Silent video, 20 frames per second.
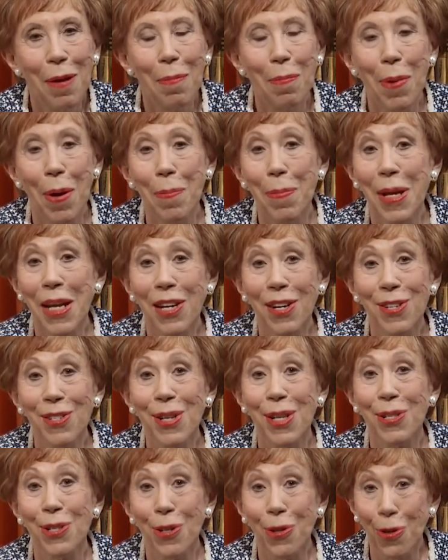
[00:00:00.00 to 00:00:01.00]
but because
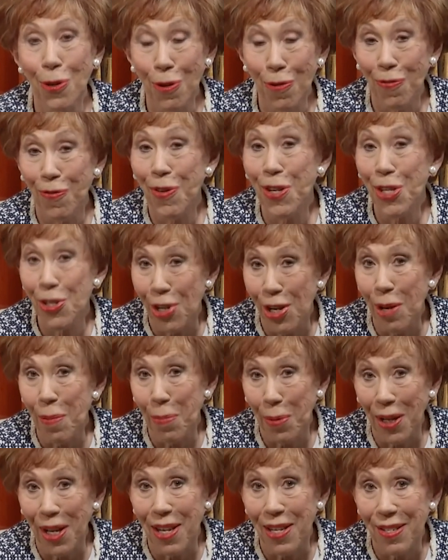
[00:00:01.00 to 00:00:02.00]
it's a good fishing
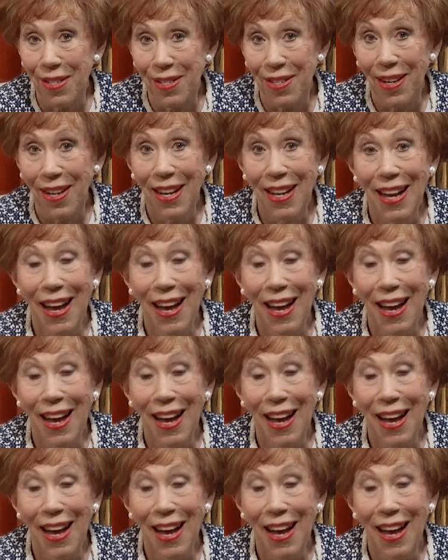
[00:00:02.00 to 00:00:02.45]
place.